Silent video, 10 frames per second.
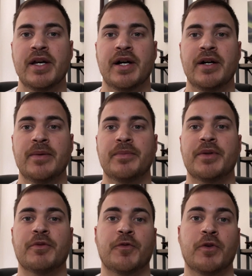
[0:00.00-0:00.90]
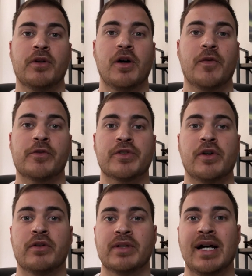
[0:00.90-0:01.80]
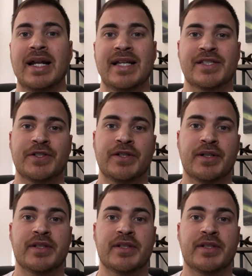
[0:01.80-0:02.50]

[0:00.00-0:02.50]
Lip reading: the referral offers are not as good,